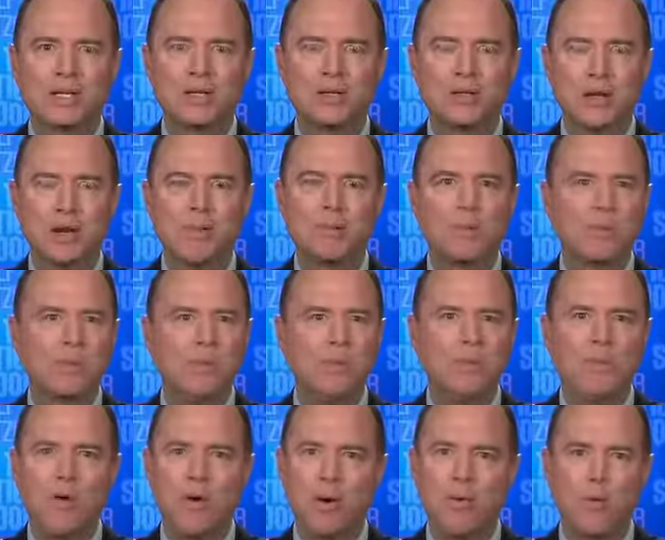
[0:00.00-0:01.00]
troubles me
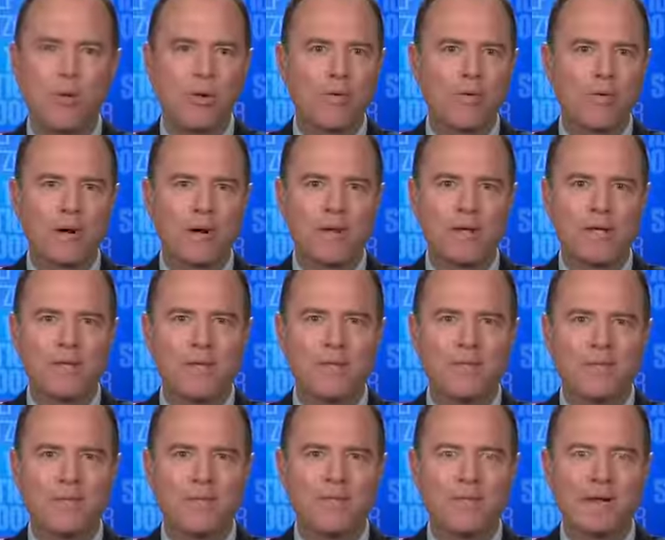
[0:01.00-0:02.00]
far more, frankly,
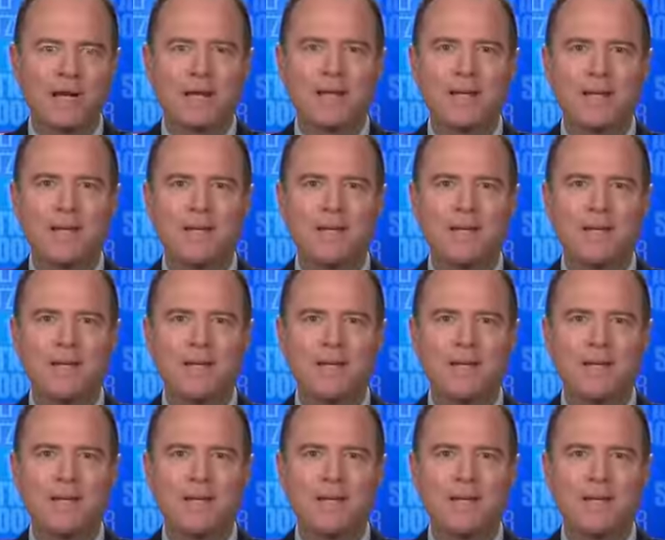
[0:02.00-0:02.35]
is the fact